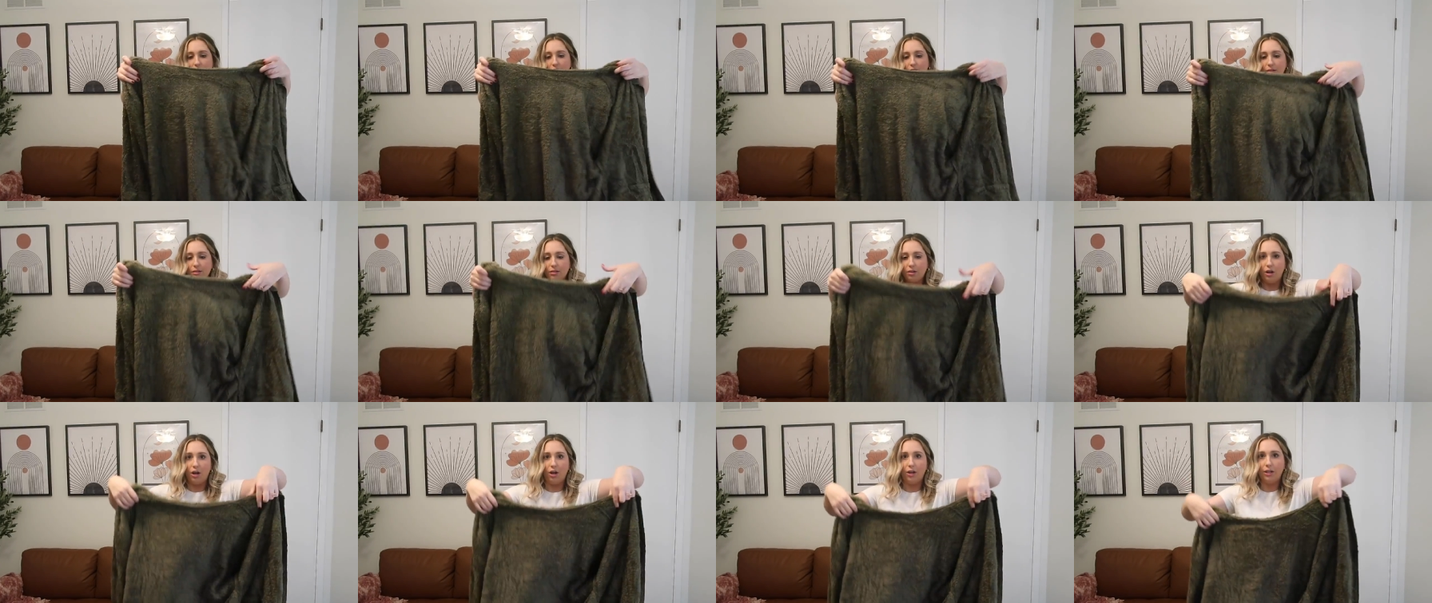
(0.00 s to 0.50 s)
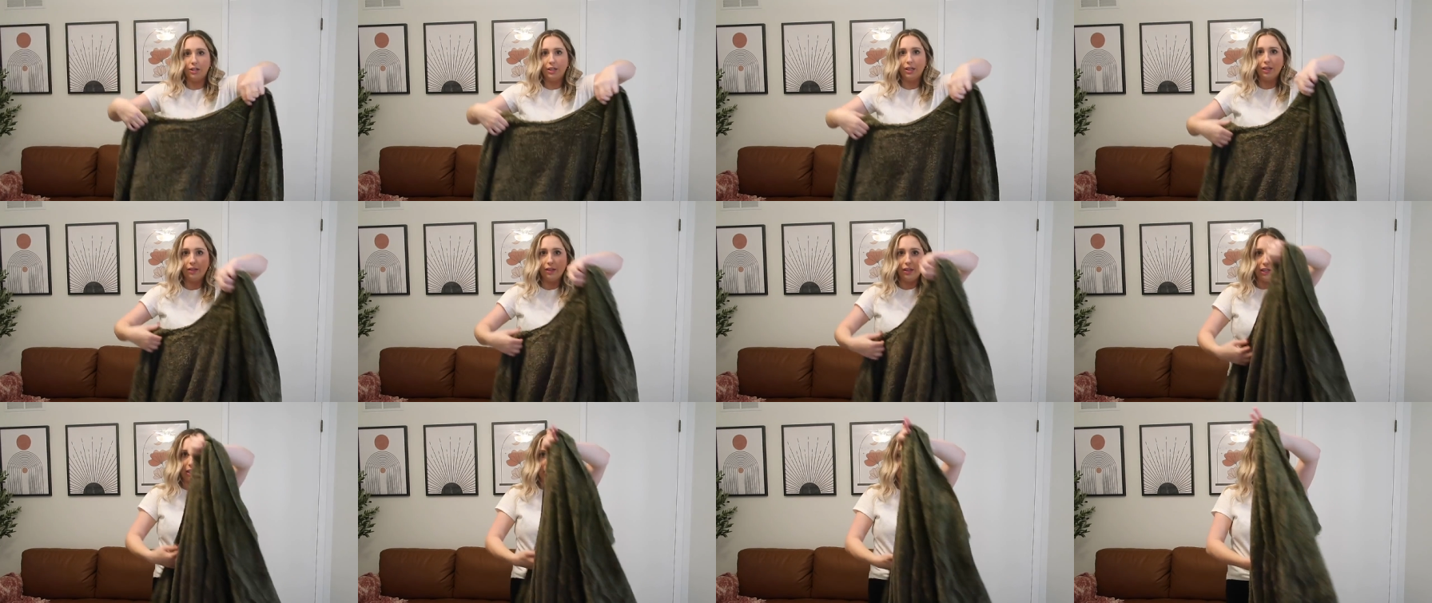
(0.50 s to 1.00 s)
a cardigan
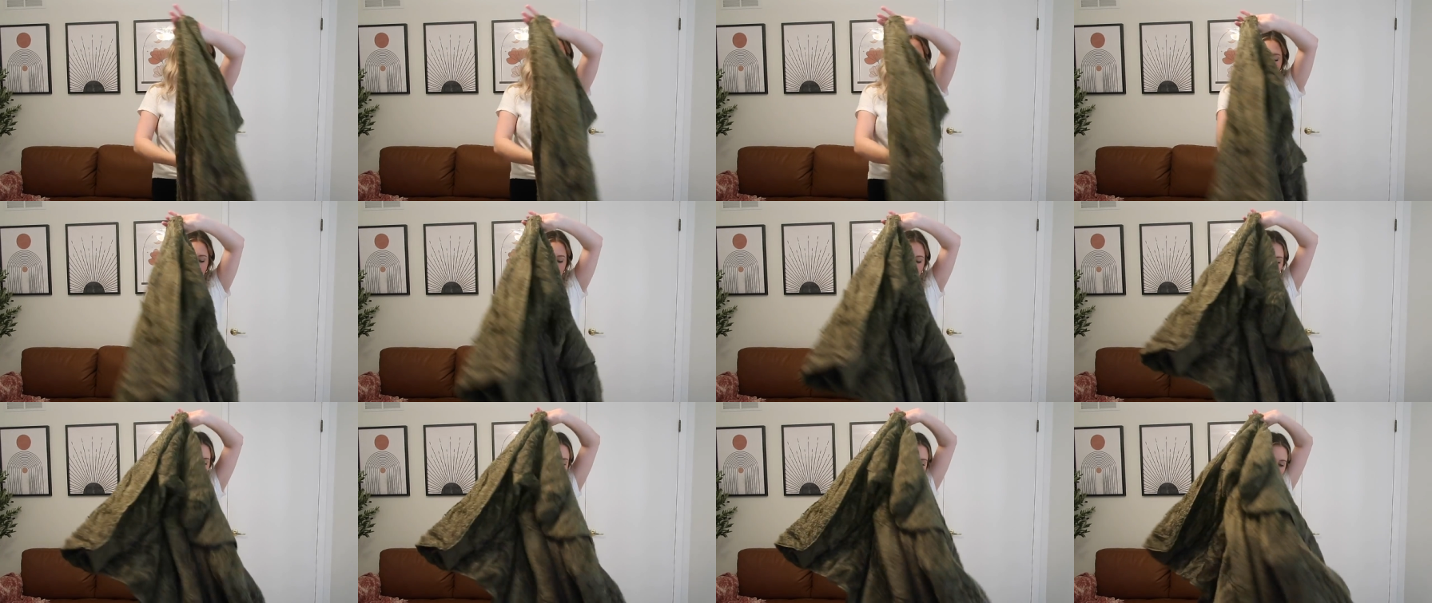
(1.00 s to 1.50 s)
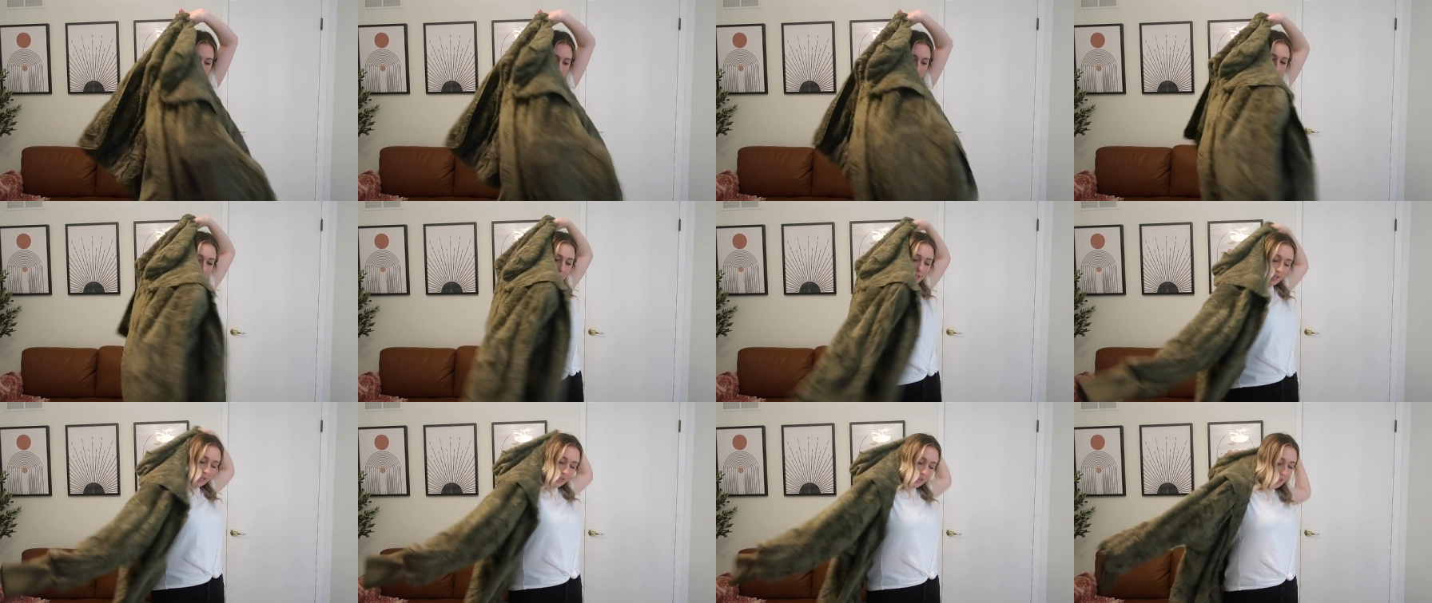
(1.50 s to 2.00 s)
like a sweater
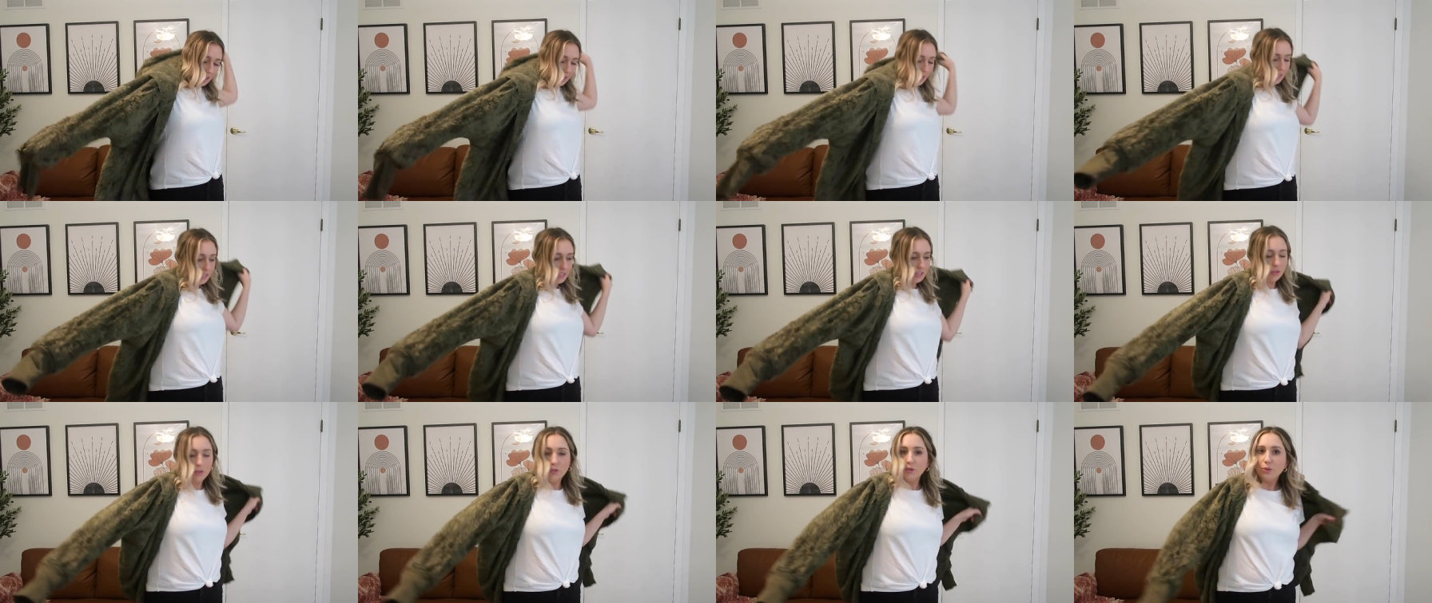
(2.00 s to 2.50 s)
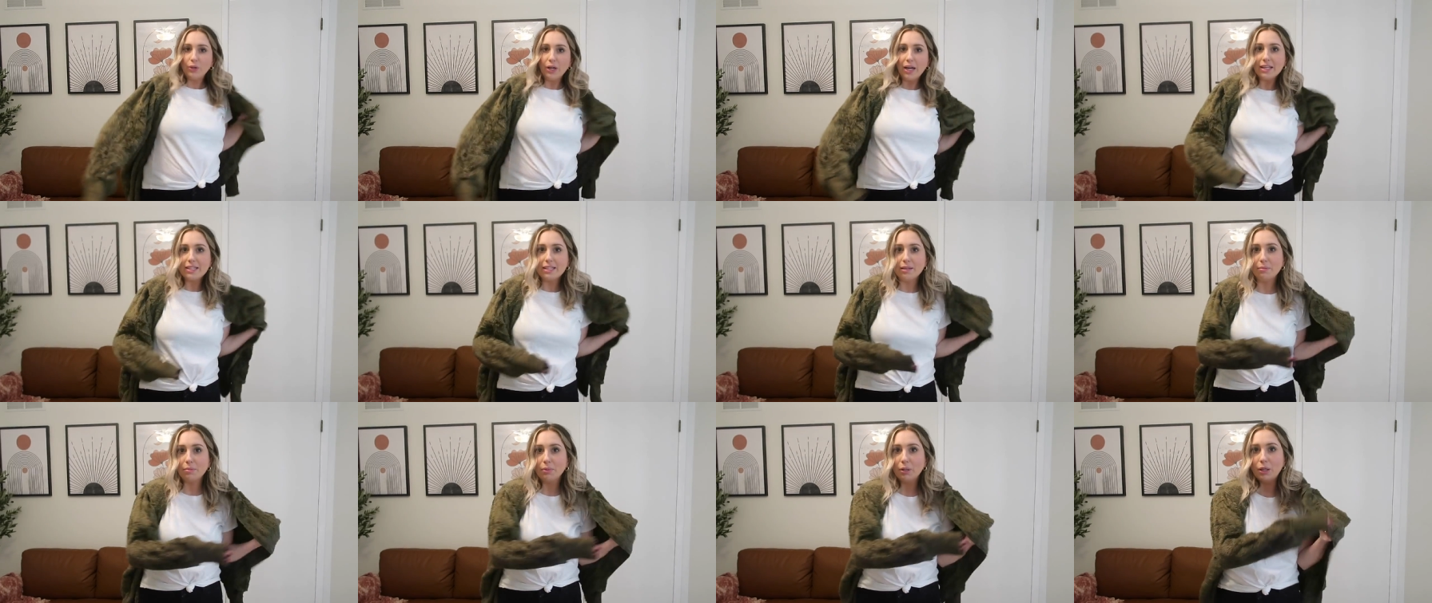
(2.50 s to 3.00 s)
i told you guys
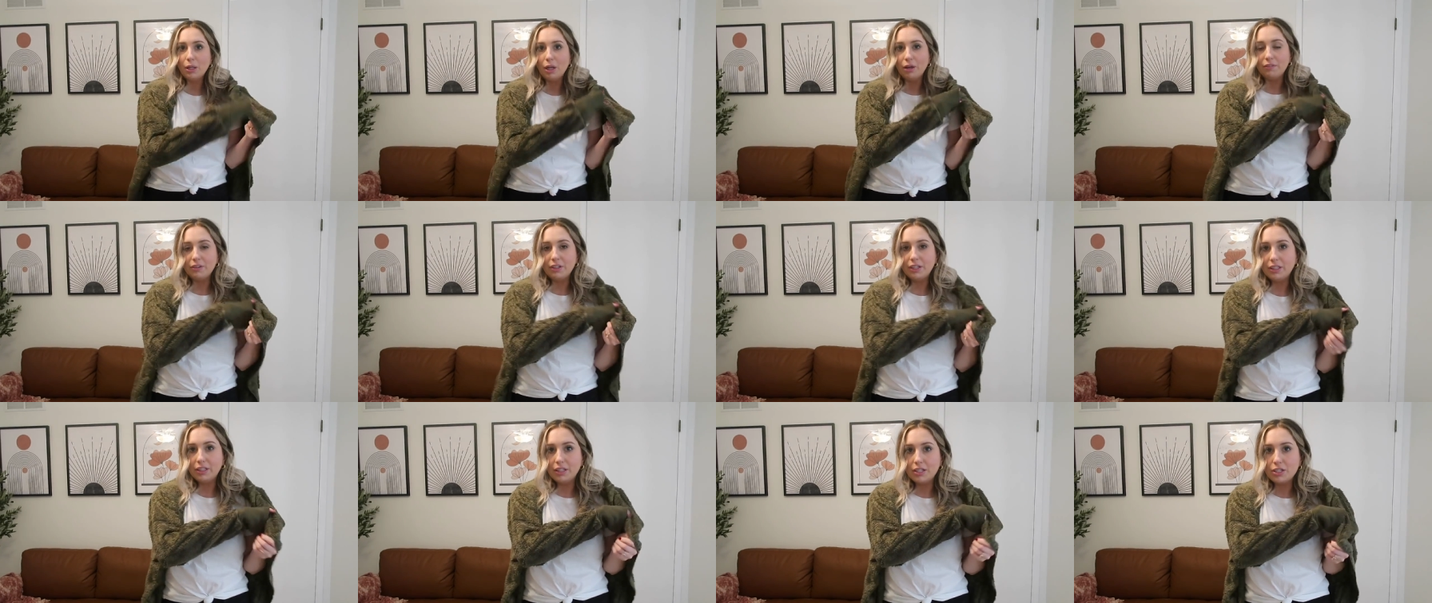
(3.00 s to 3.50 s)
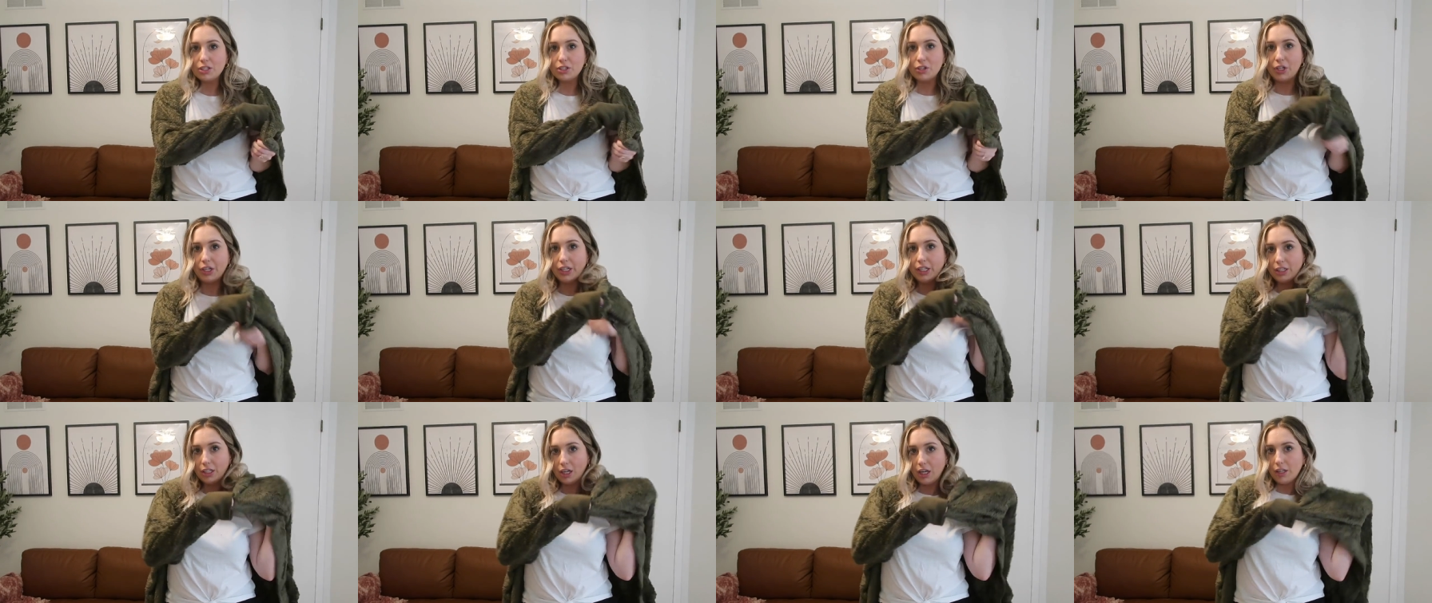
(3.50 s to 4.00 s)
i'm loving this
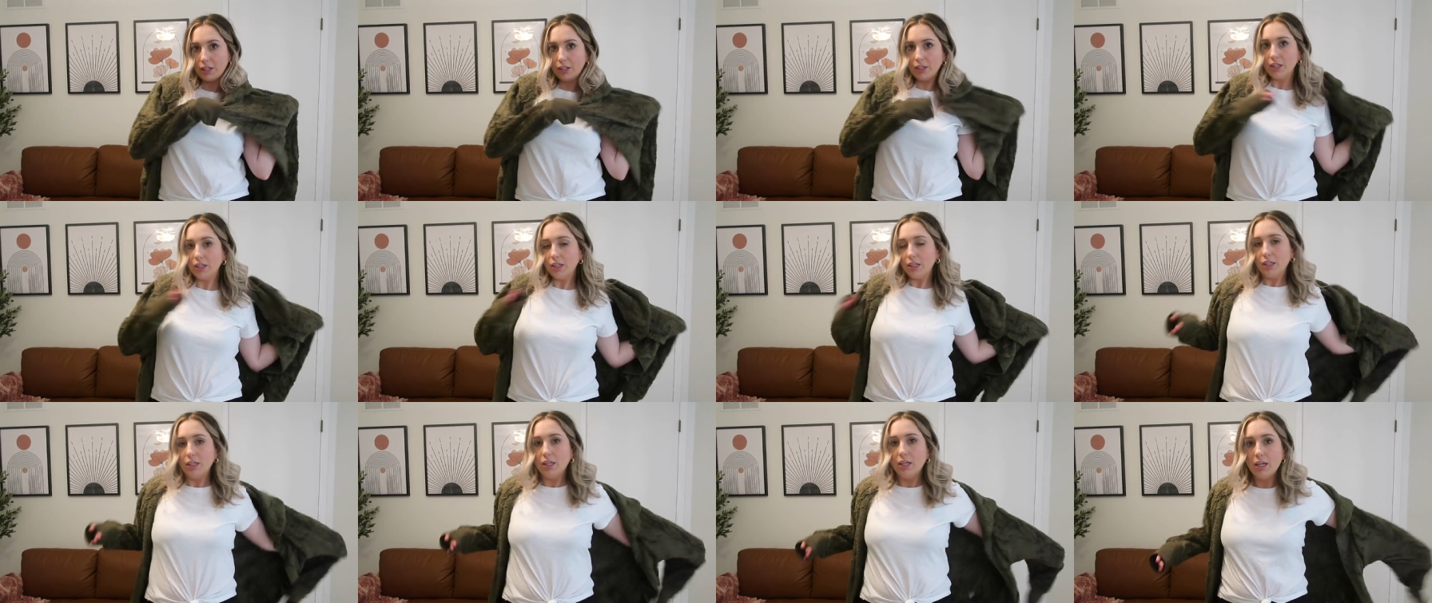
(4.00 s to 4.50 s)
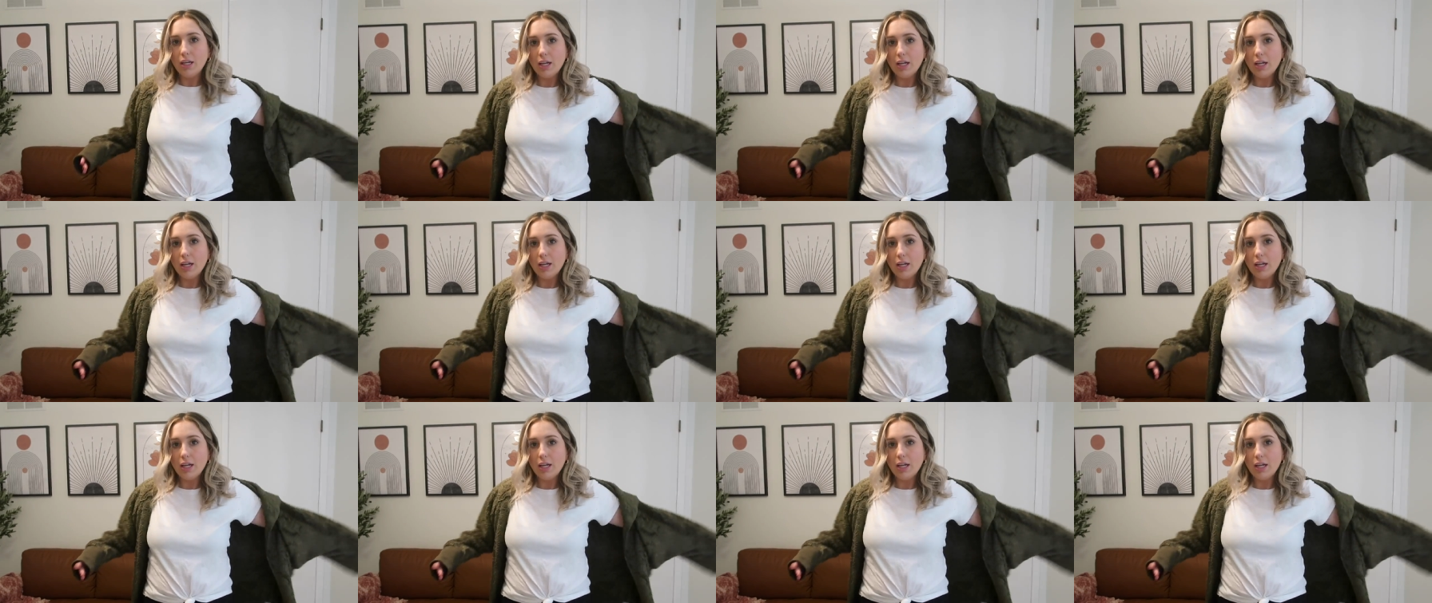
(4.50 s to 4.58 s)
green color